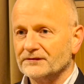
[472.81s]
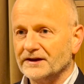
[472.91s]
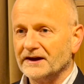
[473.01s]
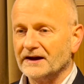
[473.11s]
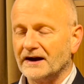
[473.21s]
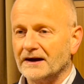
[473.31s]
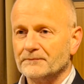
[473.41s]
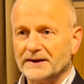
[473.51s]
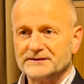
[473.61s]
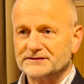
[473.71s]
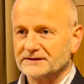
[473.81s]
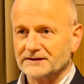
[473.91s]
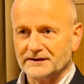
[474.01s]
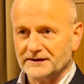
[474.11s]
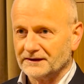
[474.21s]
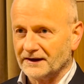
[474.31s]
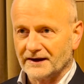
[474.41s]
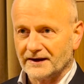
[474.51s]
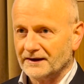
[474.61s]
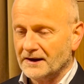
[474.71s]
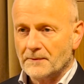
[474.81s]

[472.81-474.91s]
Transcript: they are basically uh,